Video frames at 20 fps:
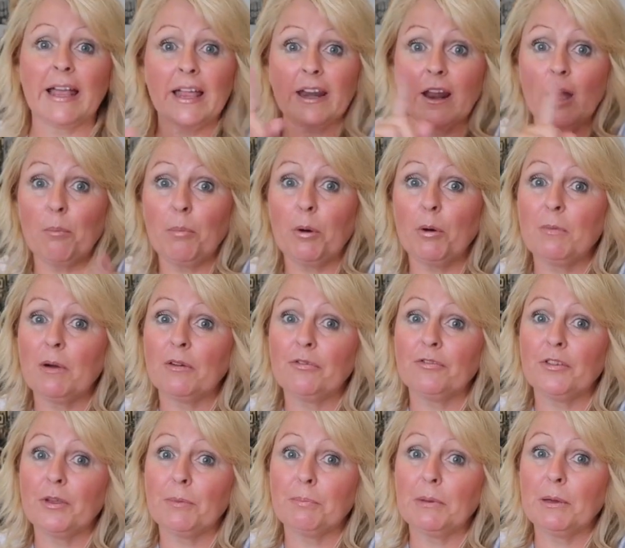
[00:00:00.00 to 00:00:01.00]
And I'll put my
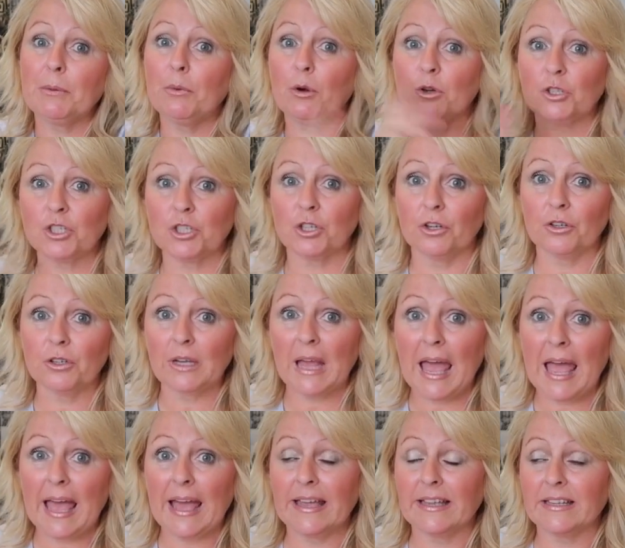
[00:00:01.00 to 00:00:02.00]
Fitbit watch on,
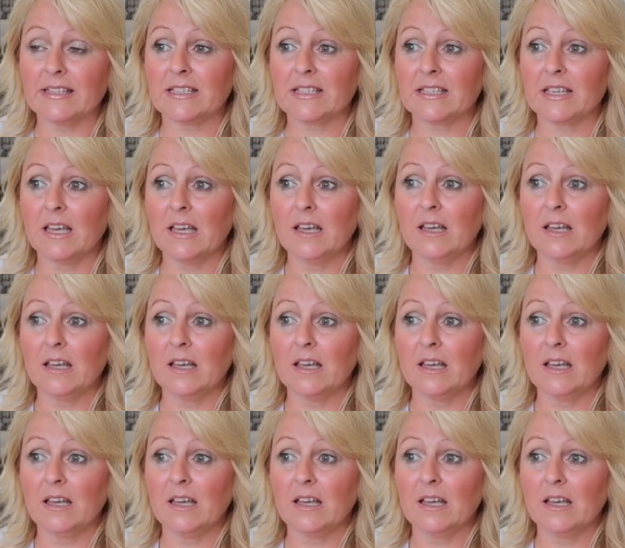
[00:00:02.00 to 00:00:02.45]
and